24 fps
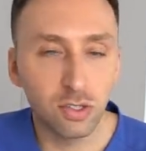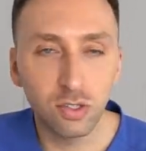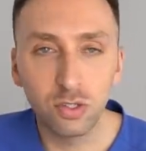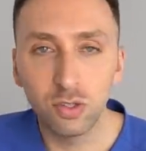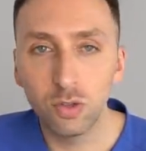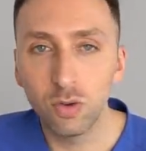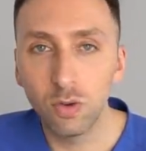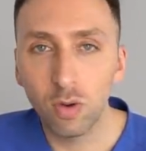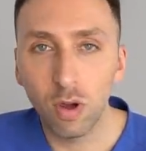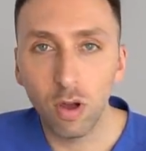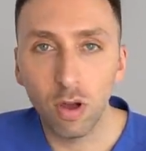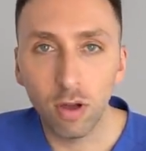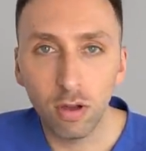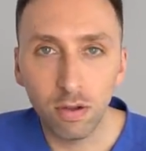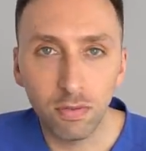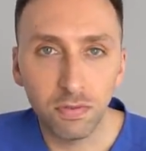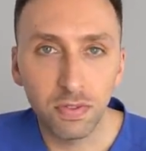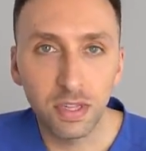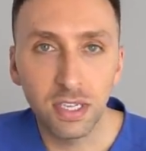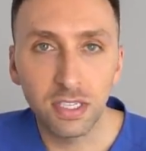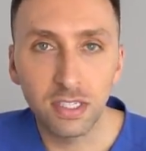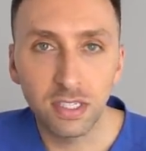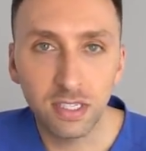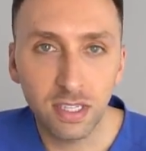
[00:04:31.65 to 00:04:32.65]
and do all
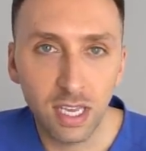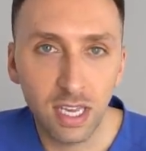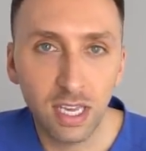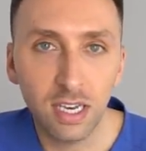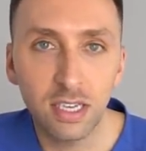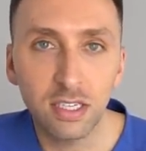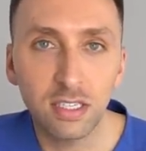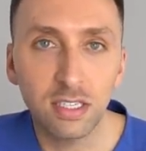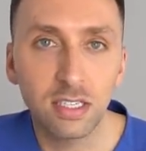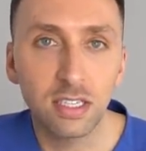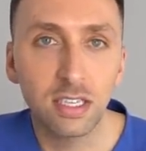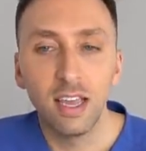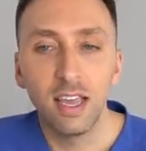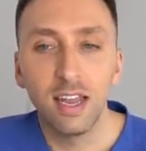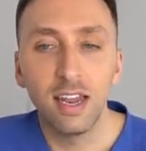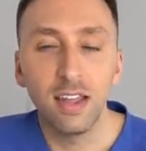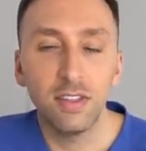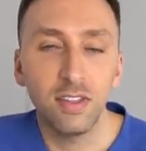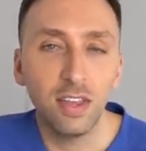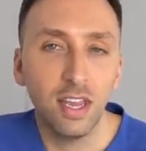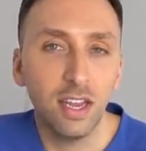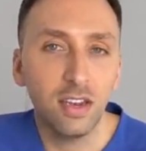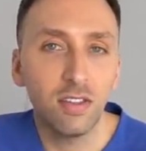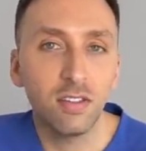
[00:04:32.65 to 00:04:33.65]
of these things. And
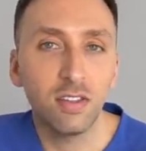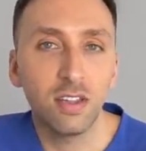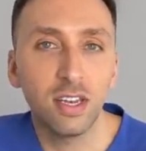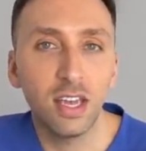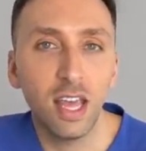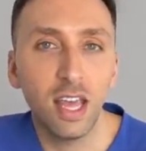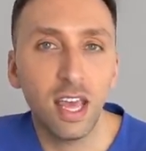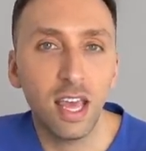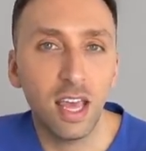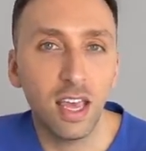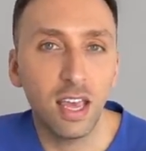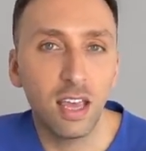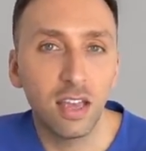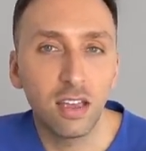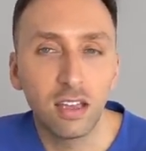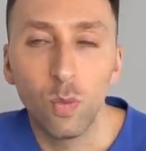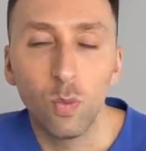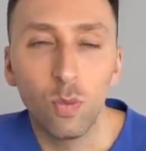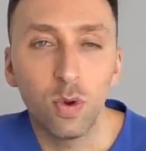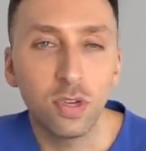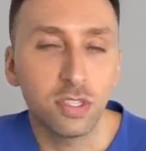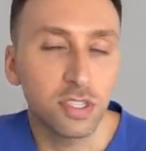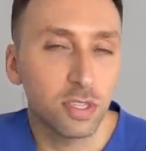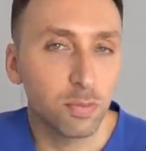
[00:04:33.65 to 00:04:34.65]
at the end of the day,
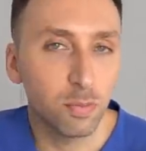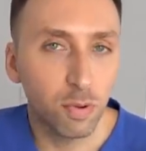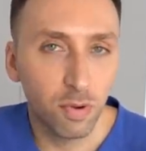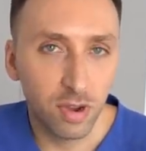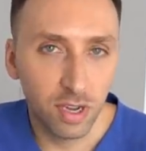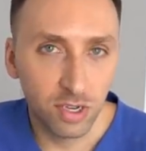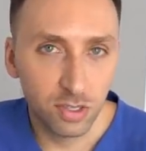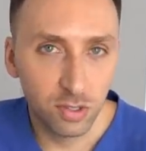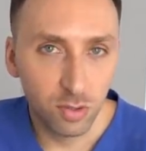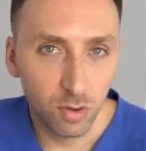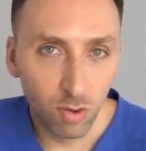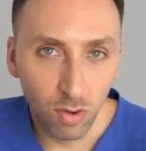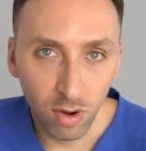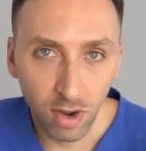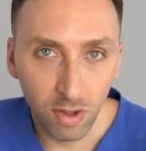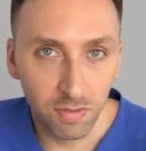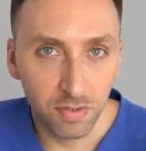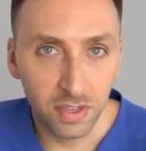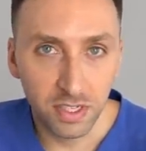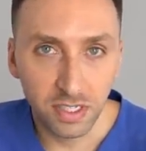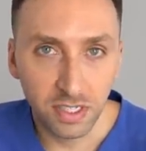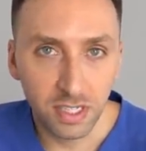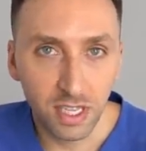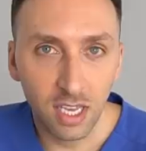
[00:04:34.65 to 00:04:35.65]
what's the point in doing all
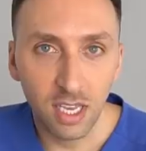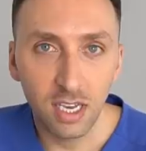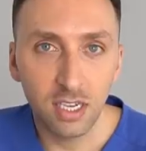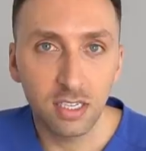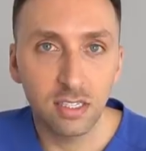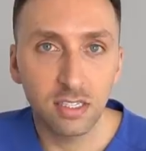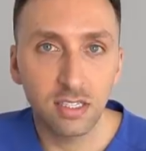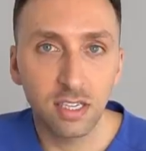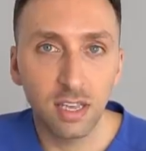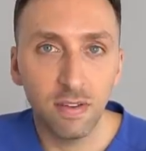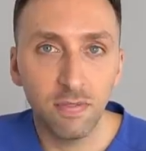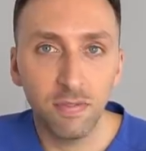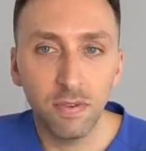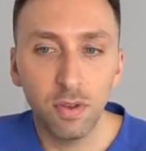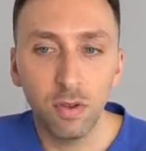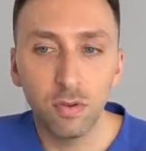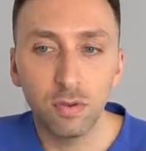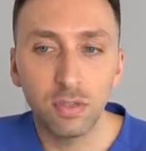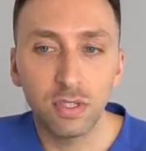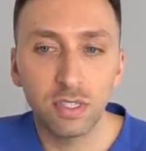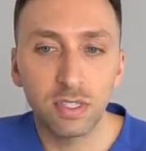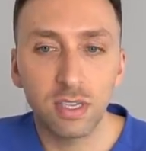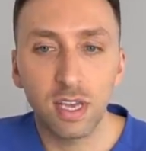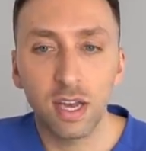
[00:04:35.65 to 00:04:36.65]
these things if you
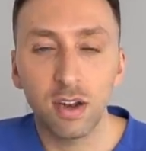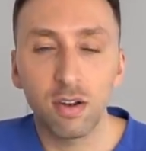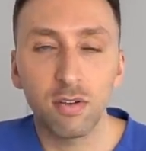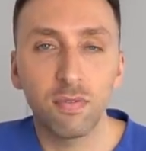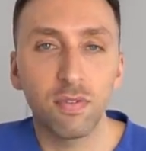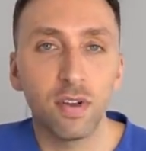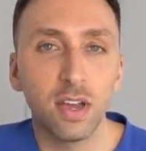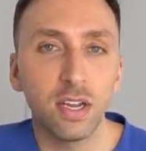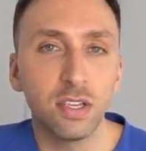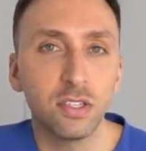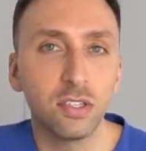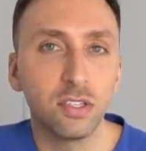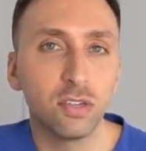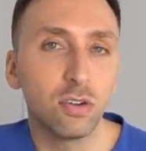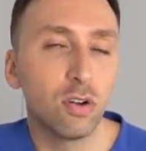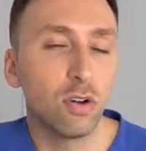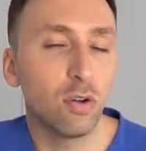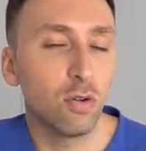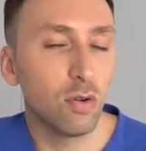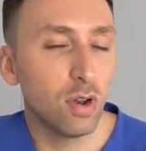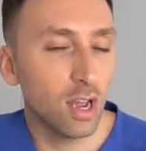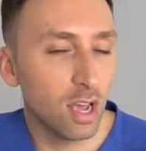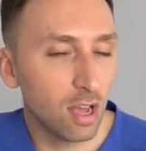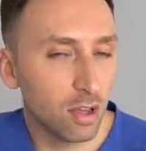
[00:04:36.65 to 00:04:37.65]
sacrifice your
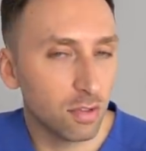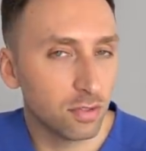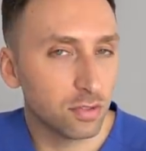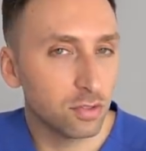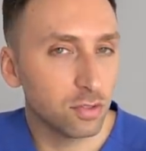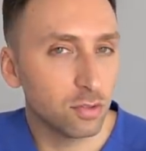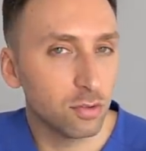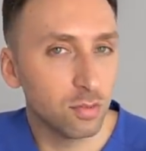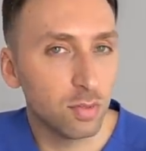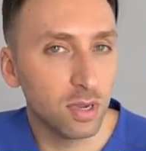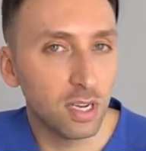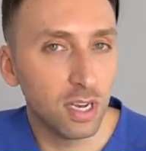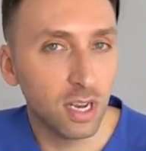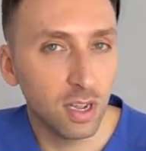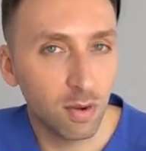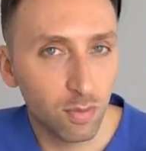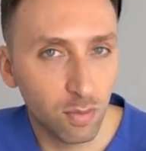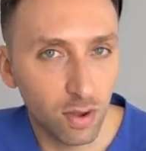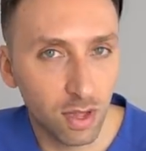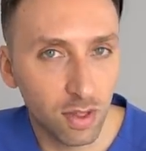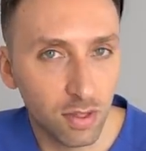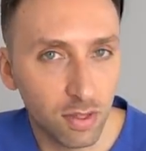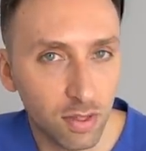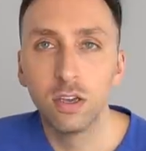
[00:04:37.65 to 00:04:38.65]
own health to begin
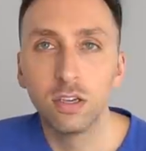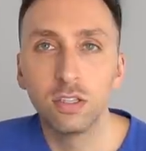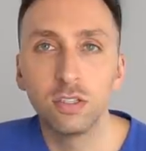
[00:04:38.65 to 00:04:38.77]
with?